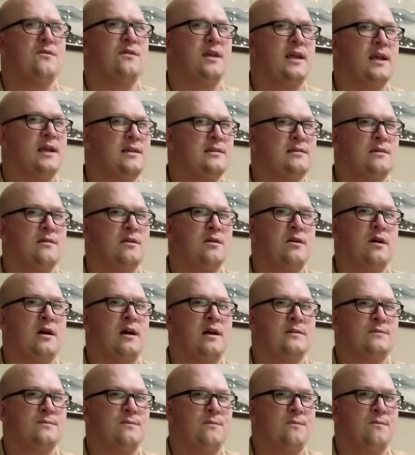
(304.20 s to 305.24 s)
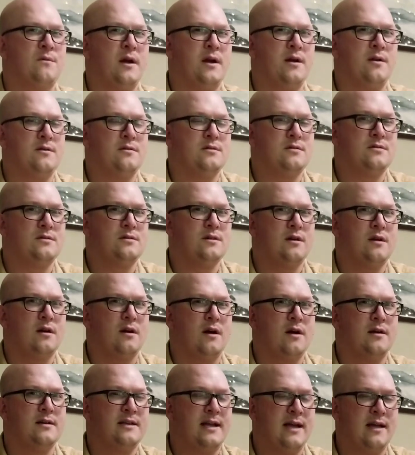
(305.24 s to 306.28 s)
things that the gospel writers
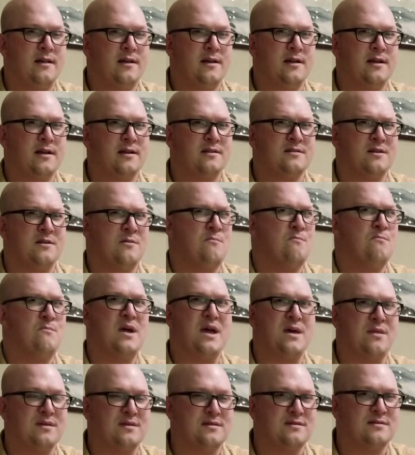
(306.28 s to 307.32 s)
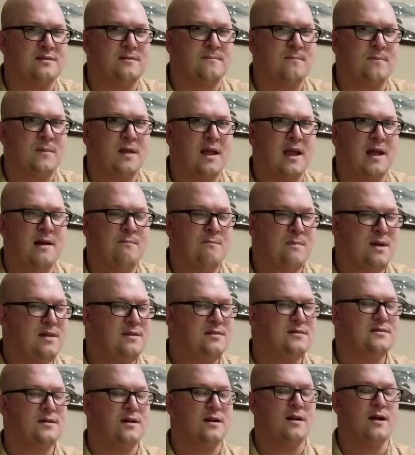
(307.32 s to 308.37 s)
are telling us are myths. And
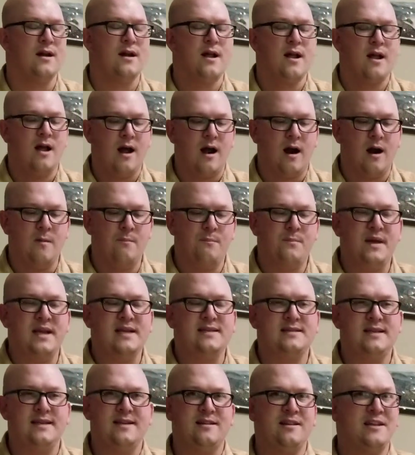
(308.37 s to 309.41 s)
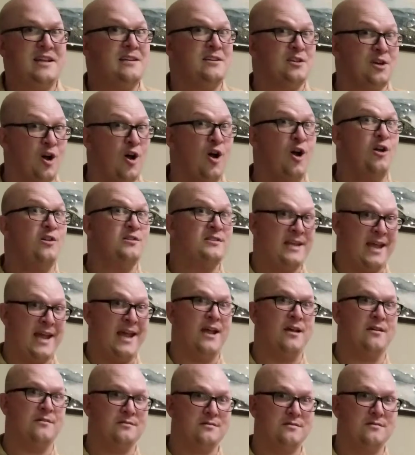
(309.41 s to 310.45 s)
myths are basically tall
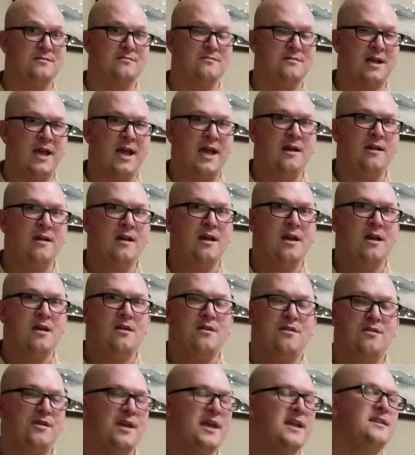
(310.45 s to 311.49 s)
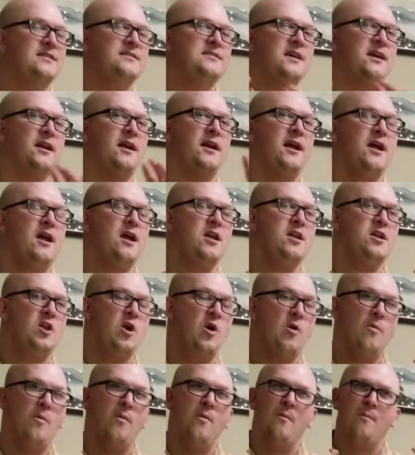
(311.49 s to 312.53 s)
tales, okay? Things that,
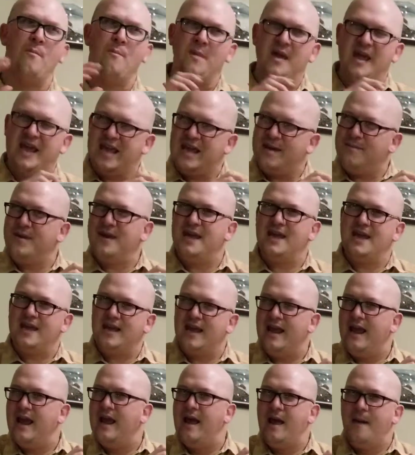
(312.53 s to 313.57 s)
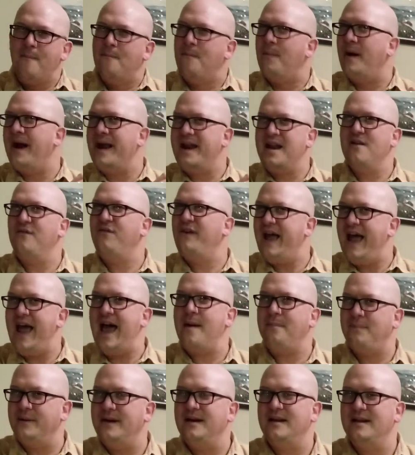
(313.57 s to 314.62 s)
maybe might have
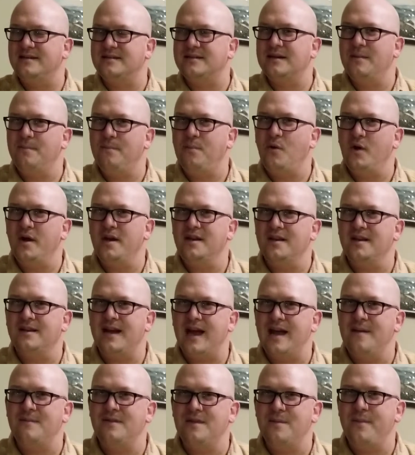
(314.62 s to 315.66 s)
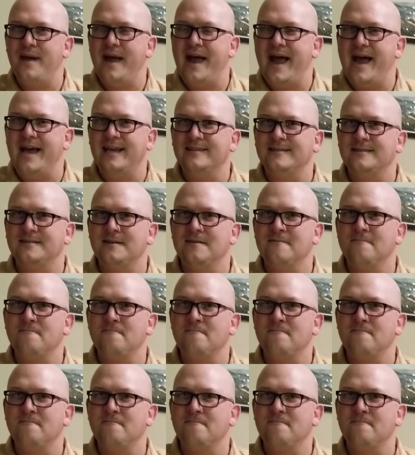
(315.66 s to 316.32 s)
happened at some point in the time in the past,